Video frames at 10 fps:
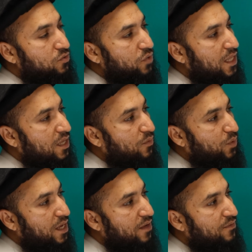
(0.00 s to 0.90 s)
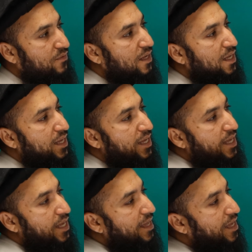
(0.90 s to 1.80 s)
together we have
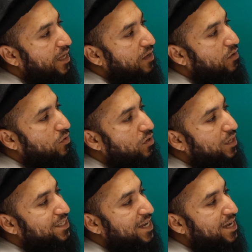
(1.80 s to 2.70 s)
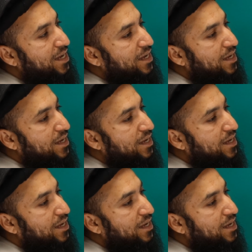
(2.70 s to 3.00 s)
akhraja,